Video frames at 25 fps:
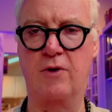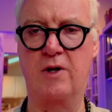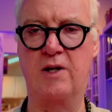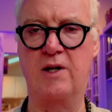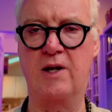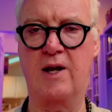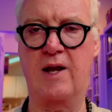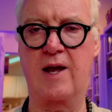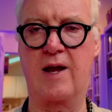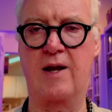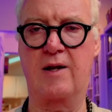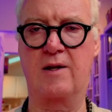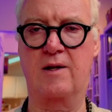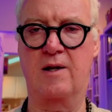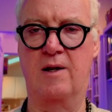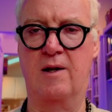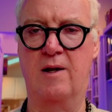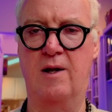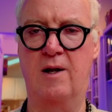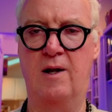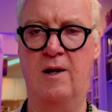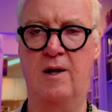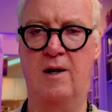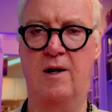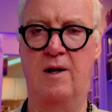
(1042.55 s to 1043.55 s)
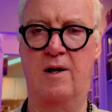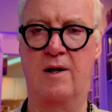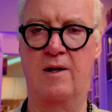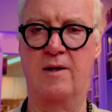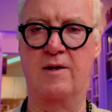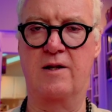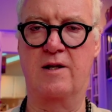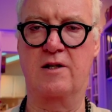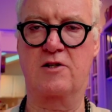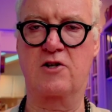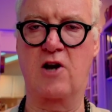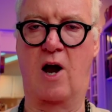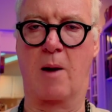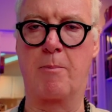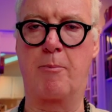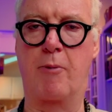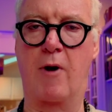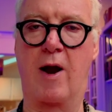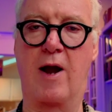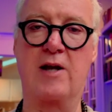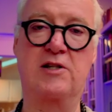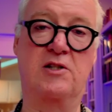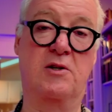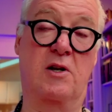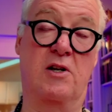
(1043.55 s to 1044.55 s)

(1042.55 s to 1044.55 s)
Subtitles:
indicate the top price.